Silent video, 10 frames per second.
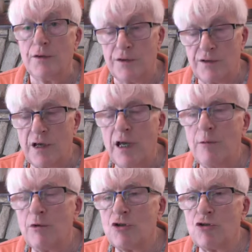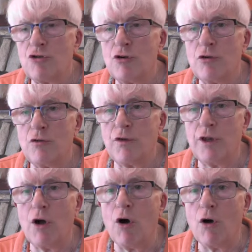The same is true for
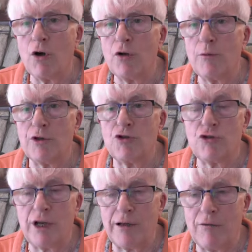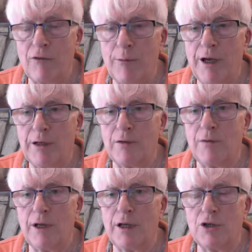the Ogham, the tree alphabet
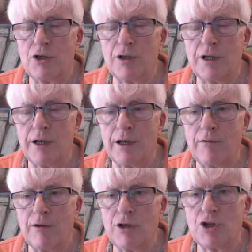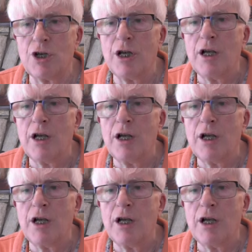of the ancient Irish,